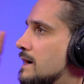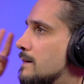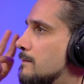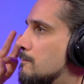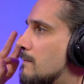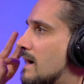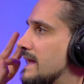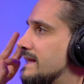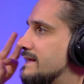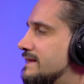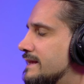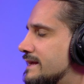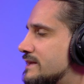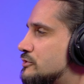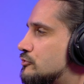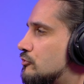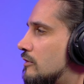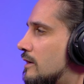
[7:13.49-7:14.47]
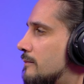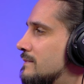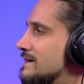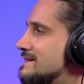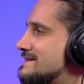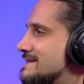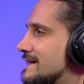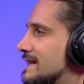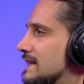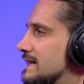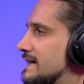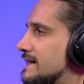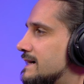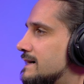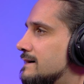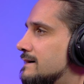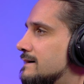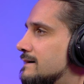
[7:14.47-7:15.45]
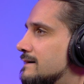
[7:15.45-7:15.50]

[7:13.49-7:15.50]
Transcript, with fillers: my kick drum to click.